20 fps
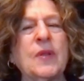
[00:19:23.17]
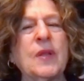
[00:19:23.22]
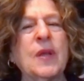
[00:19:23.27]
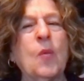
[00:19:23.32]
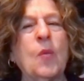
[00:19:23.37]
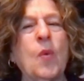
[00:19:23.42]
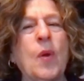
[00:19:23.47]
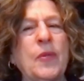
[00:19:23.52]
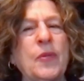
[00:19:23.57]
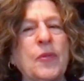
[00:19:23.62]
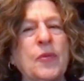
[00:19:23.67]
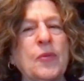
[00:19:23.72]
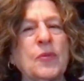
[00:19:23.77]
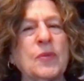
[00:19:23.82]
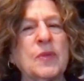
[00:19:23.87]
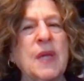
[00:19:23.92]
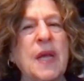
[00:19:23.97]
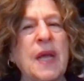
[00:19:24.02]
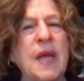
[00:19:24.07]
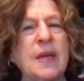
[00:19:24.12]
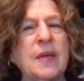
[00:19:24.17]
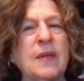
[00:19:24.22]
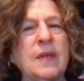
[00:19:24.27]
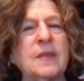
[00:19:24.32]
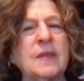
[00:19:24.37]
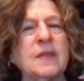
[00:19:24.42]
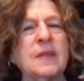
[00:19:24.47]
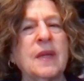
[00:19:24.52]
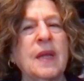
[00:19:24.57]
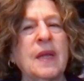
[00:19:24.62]
they went through
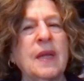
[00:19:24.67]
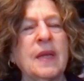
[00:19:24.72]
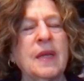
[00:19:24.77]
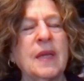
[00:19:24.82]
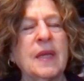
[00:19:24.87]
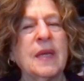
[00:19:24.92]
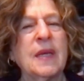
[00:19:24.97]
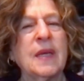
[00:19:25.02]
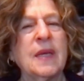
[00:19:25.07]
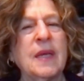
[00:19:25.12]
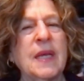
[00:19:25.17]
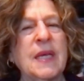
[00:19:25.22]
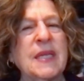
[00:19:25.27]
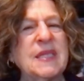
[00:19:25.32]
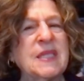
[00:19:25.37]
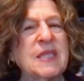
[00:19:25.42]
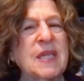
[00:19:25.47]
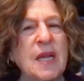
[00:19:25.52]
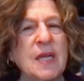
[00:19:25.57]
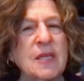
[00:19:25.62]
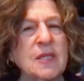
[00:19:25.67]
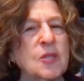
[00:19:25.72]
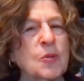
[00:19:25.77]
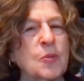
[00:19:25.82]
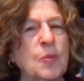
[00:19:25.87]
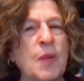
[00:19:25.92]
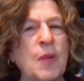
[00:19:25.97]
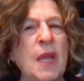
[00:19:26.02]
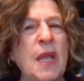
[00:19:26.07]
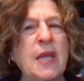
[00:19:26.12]
10 intense
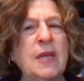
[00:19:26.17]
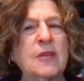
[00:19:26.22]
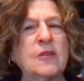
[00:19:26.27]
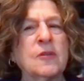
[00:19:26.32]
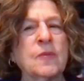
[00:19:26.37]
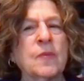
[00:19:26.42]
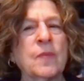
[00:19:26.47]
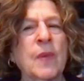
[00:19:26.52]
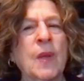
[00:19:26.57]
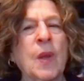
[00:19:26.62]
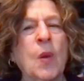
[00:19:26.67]
plagues?